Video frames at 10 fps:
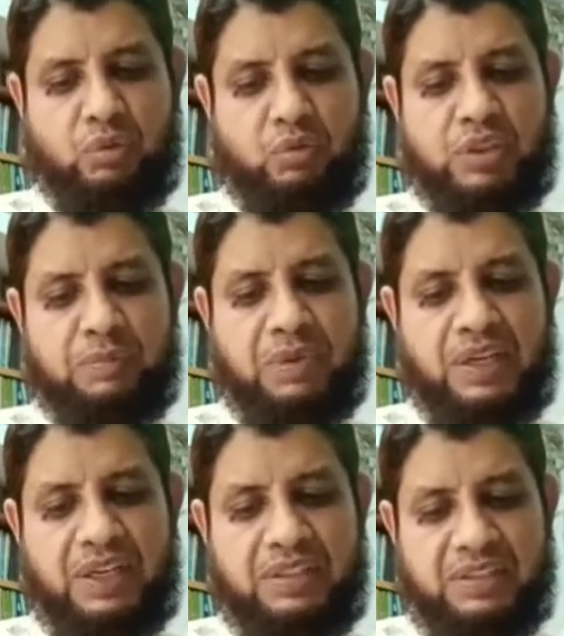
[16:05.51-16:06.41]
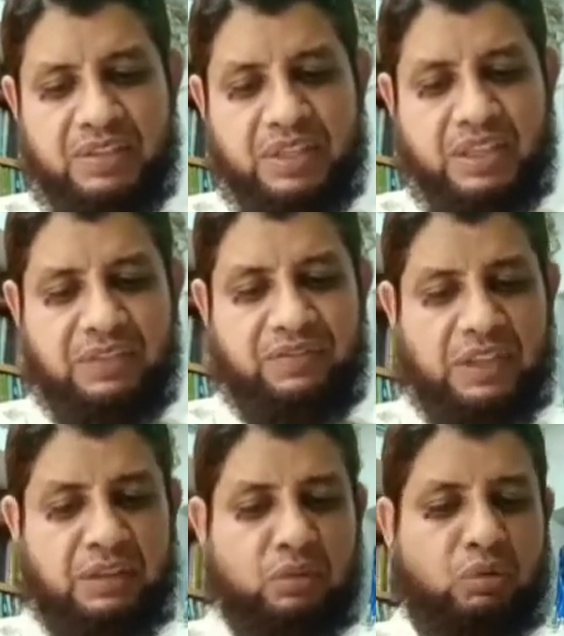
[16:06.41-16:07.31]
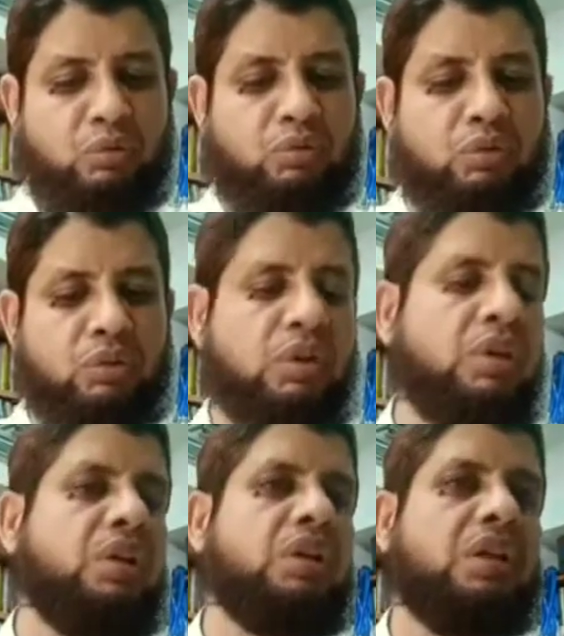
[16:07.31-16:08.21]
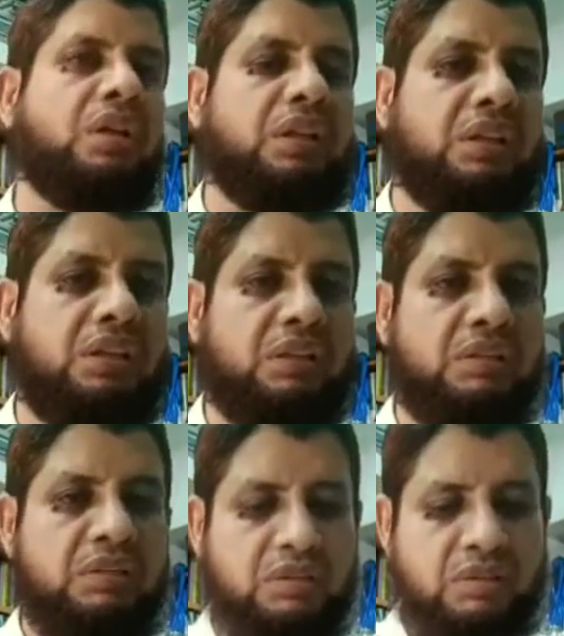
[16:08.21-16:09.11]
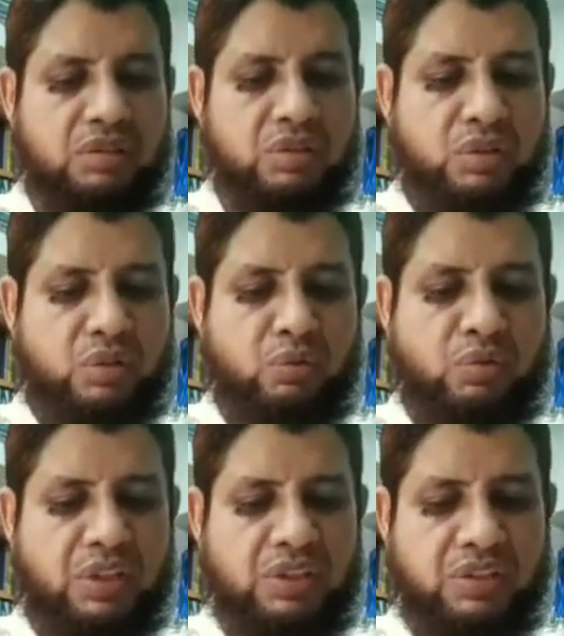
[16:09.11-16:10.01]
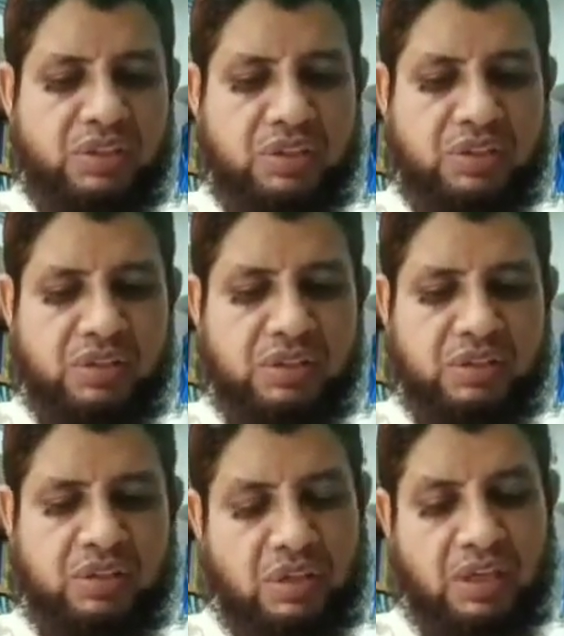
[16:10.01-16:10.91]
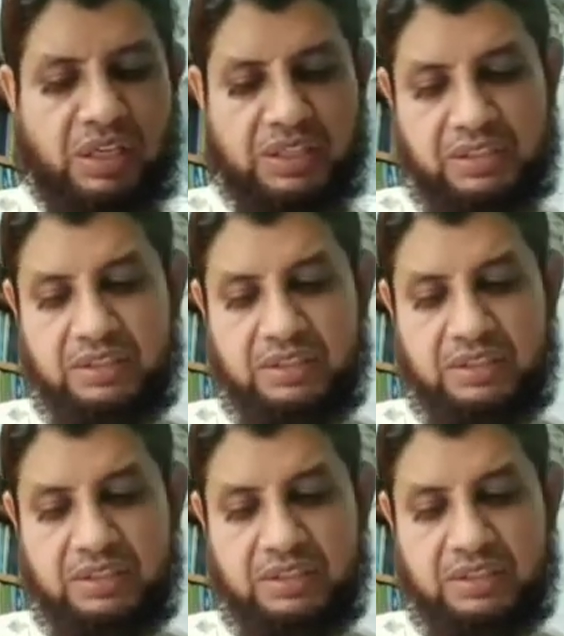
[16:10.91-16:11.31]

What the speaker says: which plays a significant role in students' learning.